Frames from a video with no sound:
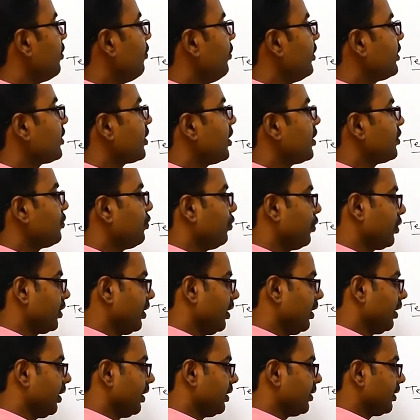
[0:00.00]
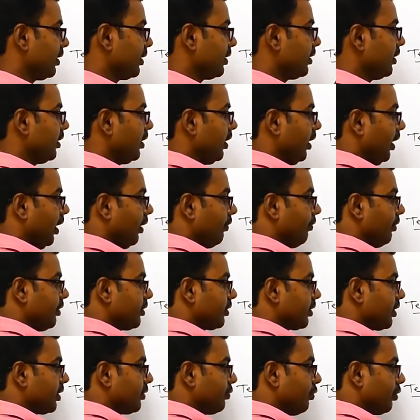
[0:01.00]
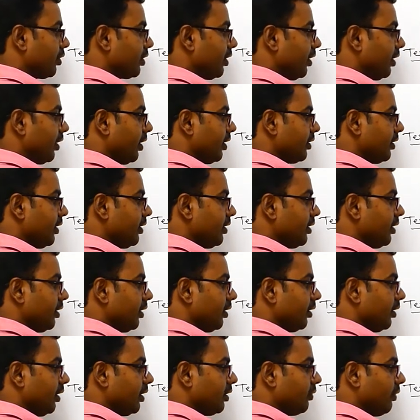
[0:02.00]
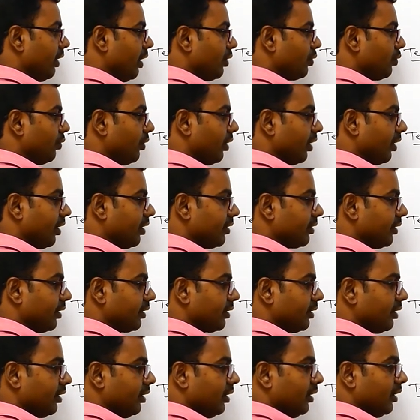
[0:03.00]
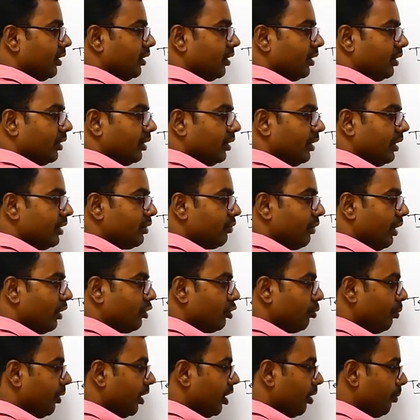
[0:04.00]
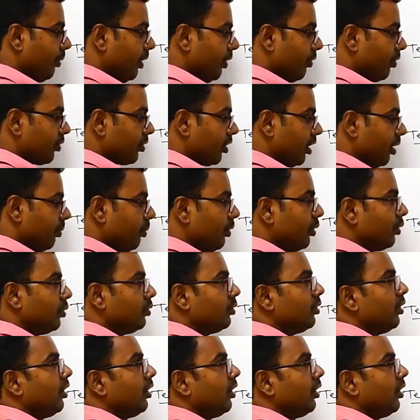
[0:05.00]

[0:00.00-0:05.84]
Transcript: viscous force increases. If viscous force increases, this value increases. This value become equal to W